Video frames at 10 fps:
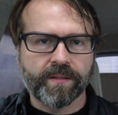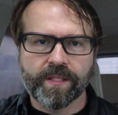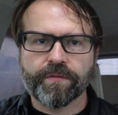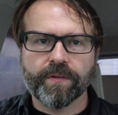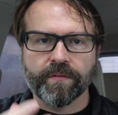
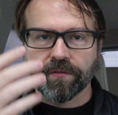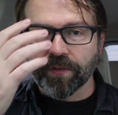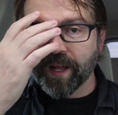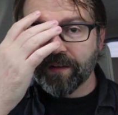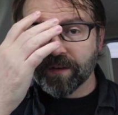different
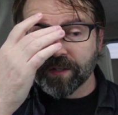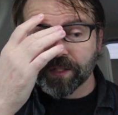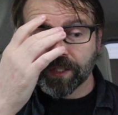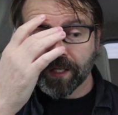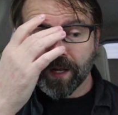
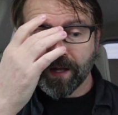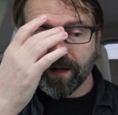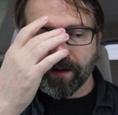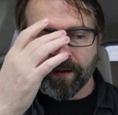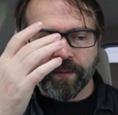flavors
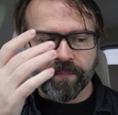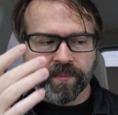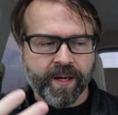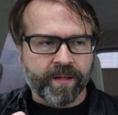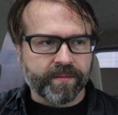
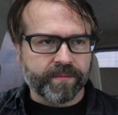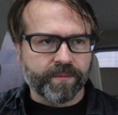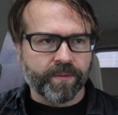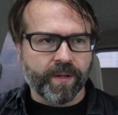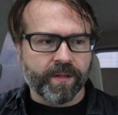that
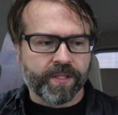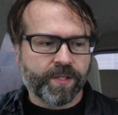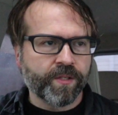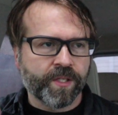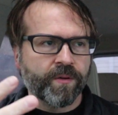as
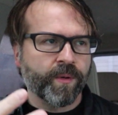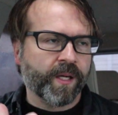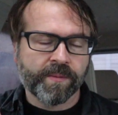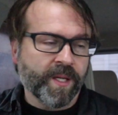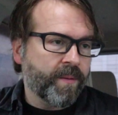soon as a new one
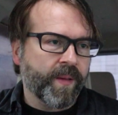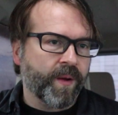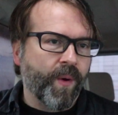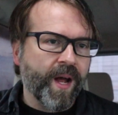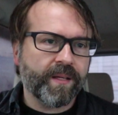comes out, I'm like,
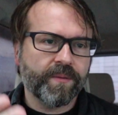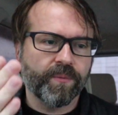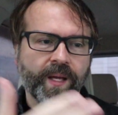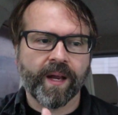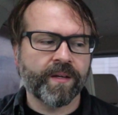what?
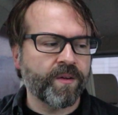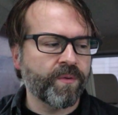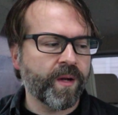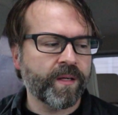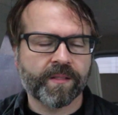We got a new
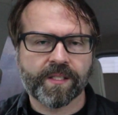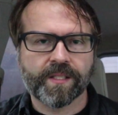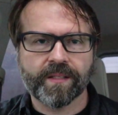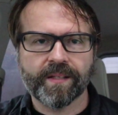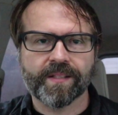one?
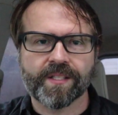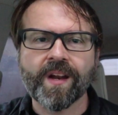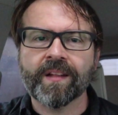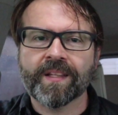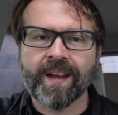It's
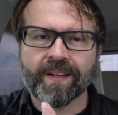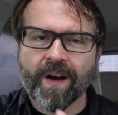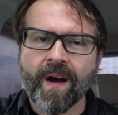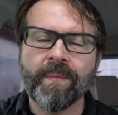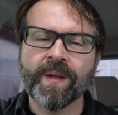not that
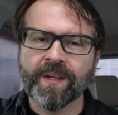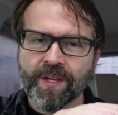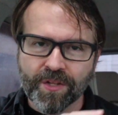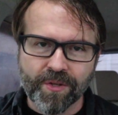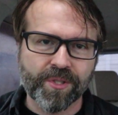common
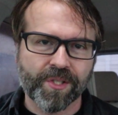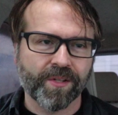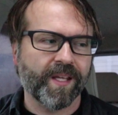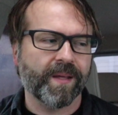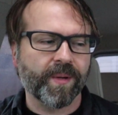
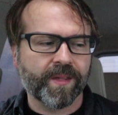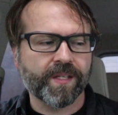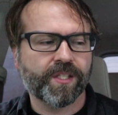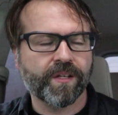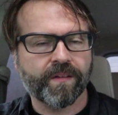usually, but
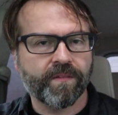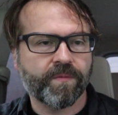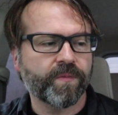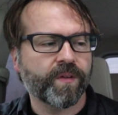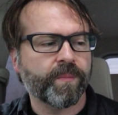this year
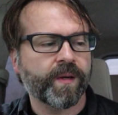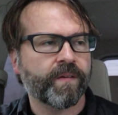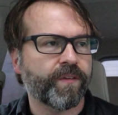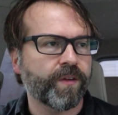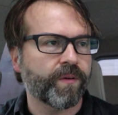there've been a
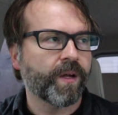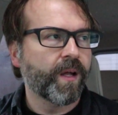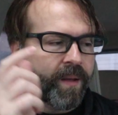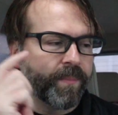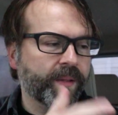few.
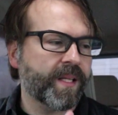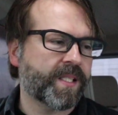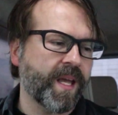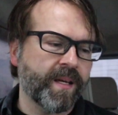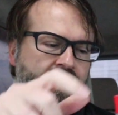But
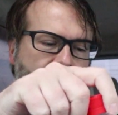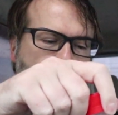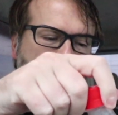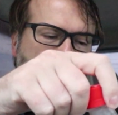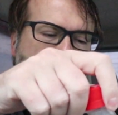let's get into
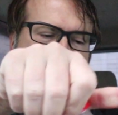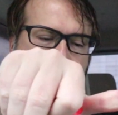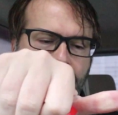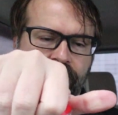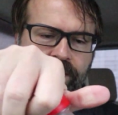this right
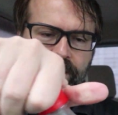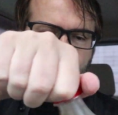now.